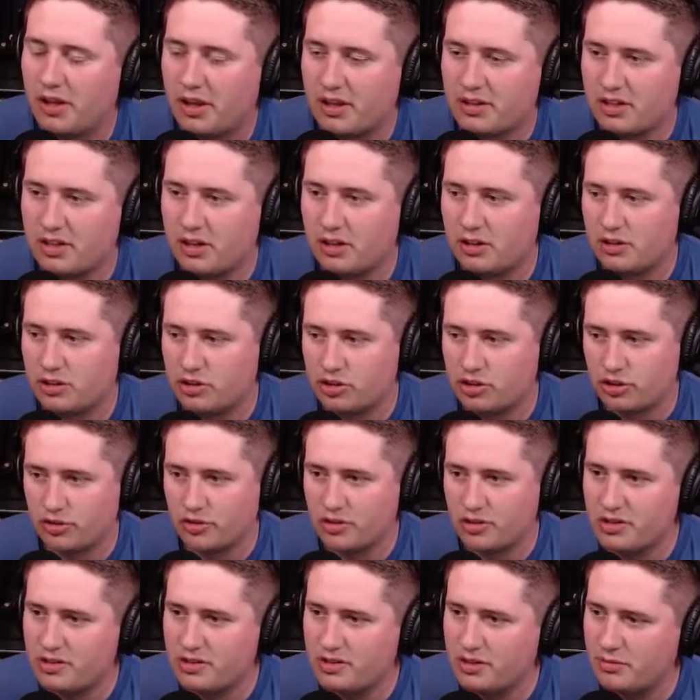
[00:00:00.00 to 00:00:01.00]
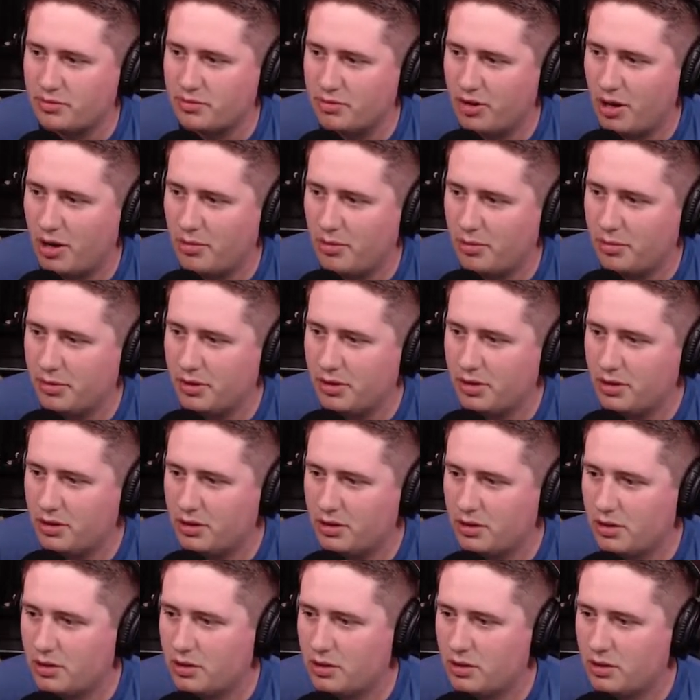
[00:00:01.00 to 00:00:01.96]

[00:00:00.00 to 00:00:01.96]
I guess I'll Assurance it, probably.